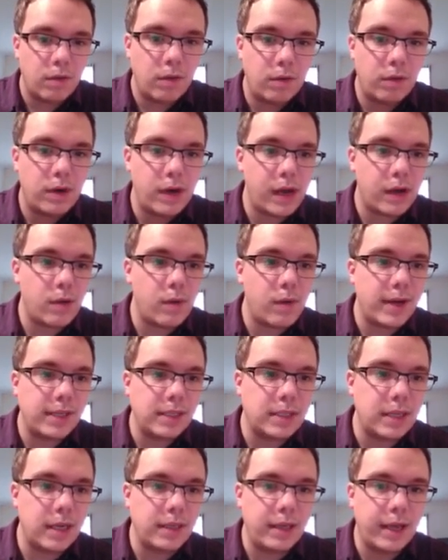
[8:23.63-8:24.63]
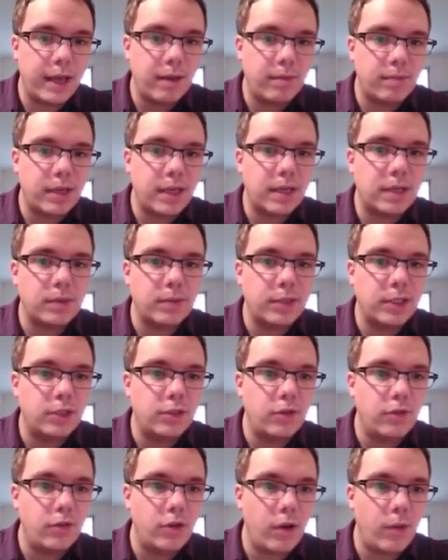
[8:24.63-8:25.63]
Not quite done yet because we
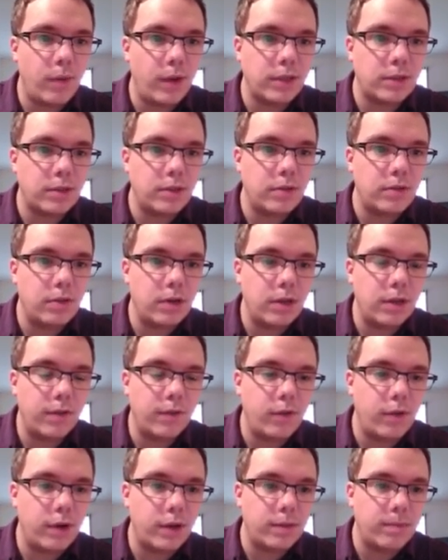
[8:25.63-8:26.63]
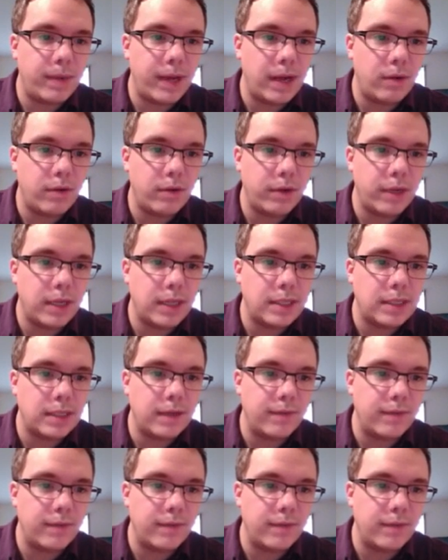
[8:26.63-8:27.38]
do know what 2 to the 4th power is.